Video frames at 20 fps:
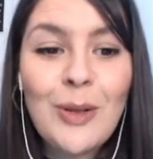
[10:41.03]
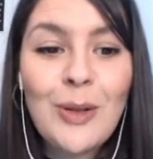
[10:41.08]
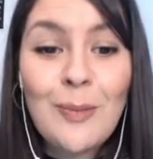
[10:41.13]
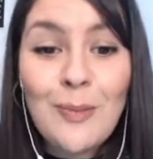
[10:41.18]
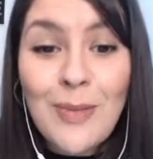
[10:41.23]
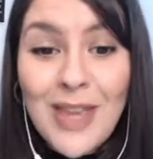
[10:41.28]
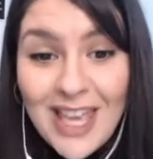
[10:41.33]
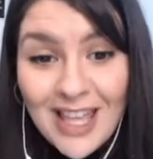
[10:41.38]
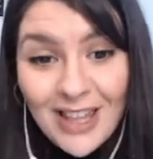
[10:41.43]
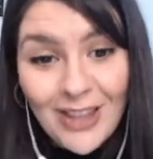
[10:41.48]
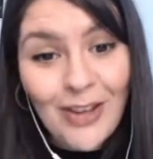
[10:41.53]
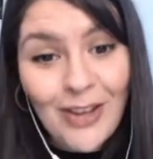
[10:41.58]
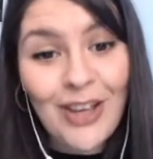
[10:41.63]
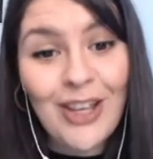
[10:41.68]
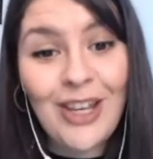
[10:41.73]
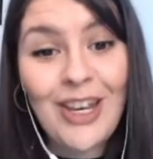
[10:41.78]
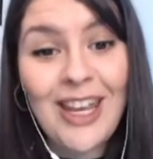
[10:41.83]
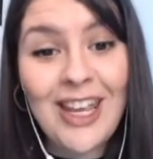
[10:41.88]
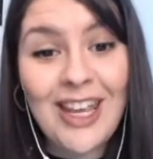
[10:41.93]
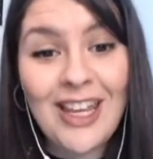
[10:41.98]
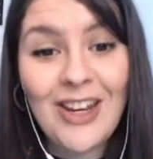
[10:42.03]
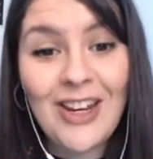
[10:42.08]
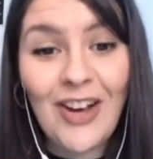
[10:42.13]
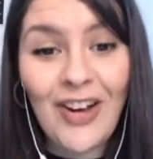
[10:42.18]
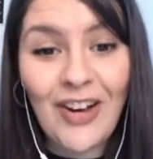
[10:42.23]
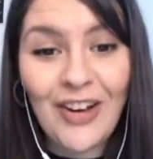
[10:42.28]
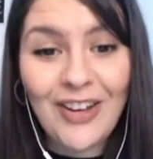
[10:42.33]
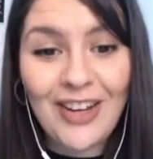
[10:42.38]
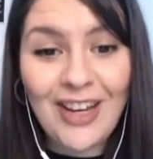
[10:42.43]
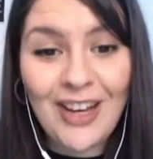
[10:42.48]
to me looking in
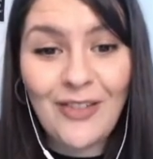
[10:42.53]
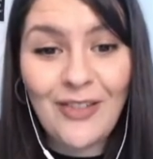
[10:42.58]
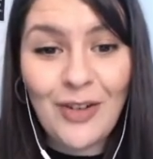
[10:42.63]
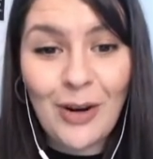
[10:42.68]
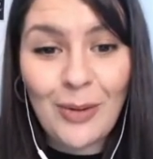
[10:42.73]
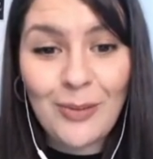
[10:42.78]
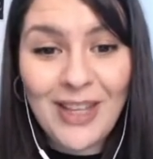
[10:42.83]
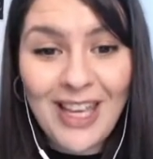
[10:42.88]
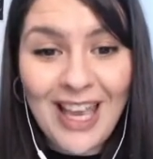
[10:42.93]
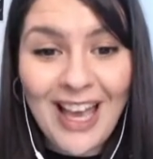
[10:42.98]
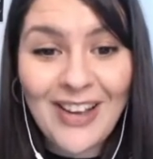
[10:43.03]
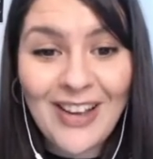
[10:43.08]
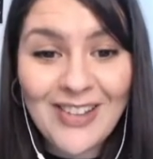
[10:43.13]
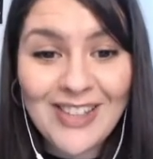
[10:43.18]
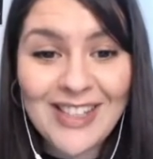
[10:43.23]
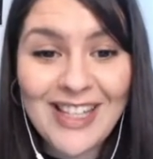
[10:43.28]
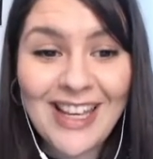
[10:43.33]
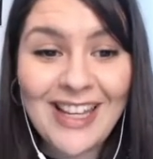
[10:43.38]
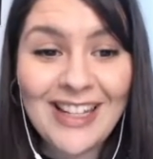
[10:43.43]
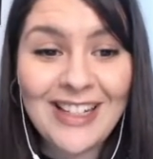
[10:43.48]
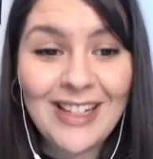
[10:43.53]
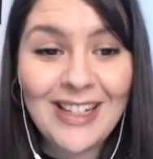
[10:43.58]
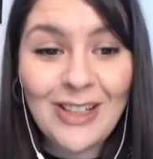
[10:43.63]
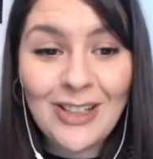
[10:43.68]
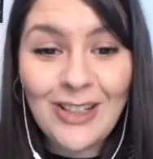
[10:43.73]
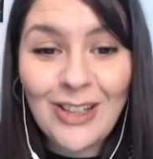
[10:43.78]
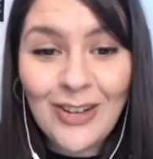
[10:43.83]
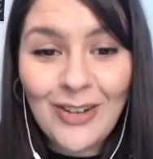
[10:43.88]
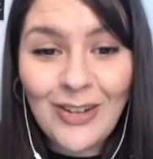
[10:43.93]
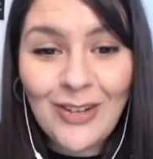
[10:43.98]
on it from the outside
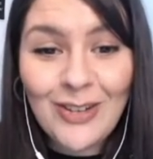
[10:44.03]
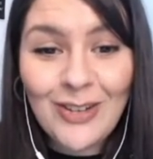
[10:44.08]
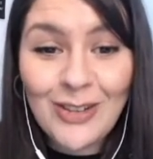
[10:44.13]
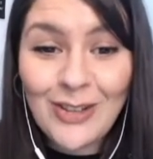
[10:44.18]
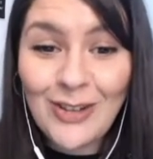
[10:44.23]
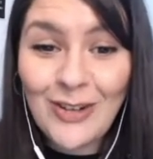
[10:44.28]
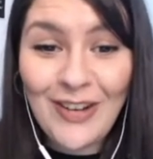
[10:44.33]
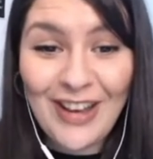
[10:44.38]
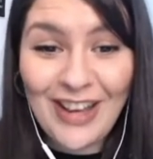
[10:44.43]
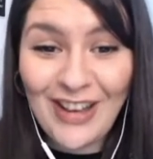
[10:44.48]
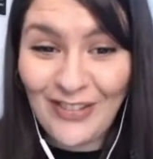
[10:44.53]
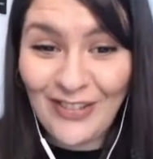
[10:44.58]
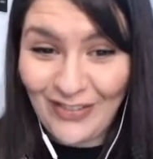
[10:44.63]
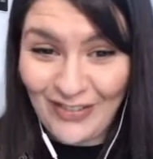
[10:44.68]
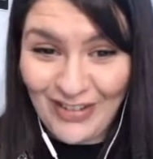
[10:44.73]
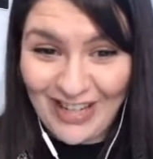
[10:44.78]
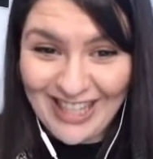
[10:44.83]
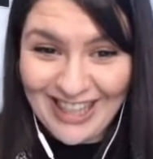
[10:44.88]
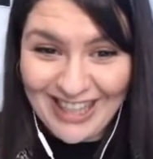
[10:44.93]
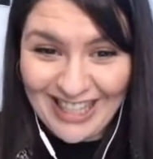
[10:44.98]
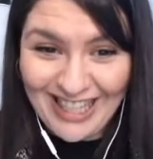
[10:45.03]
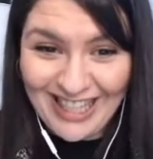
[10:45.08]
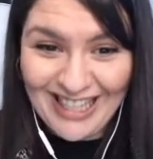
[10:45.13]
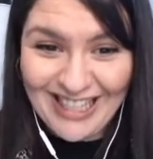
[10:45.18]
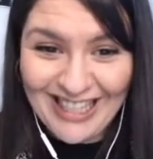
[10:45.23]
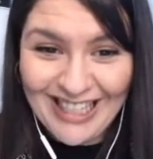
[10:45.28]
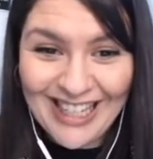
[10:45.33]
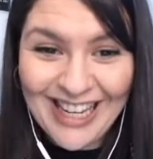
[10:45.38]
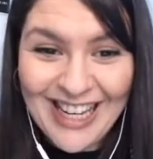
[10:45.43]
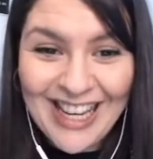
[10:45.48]
you do
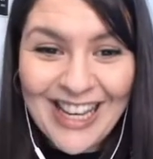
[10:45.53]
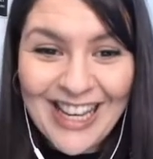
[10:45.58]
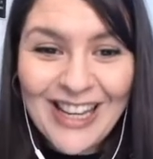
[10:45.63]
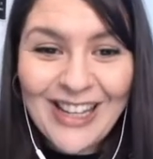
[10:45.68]
everything